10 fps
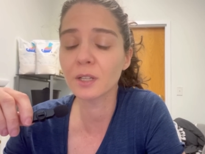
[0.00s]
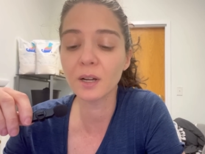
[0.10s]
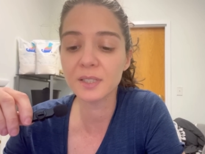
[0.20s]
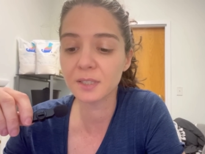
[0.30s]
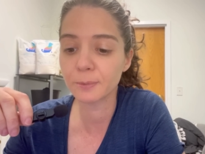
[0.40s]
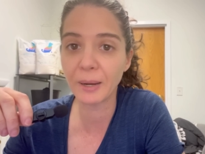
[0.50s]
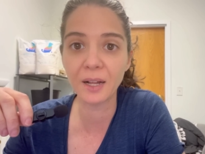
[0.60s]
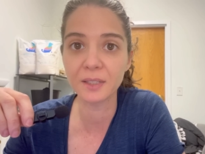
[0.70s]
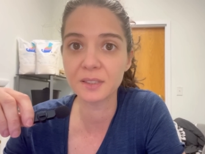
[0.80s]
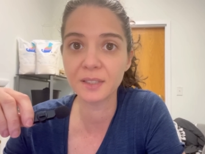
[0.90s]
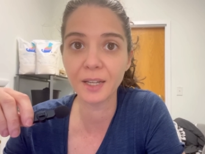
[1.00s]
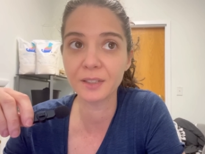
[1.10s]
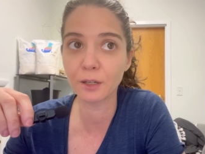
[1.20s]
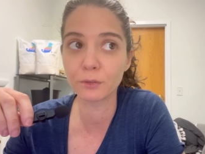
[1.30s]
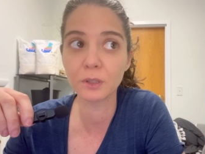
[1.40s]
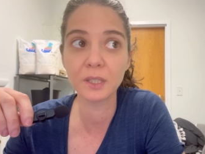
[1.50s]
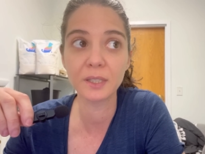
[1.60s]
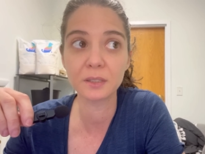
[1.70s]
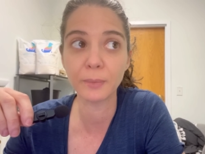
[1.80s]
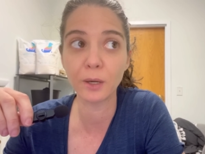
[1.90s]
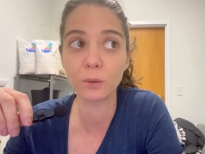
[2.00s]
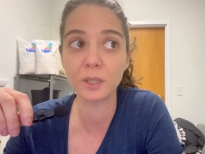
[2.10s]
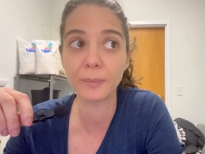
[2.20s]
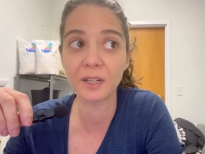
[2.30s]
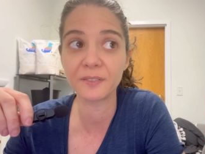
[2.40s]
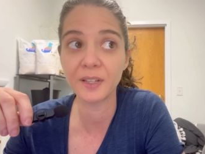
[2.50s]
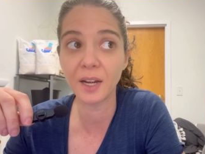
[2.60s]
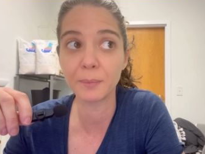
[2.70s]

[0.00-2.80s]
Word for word: as long as it's balanced. That, that really is my only benefit.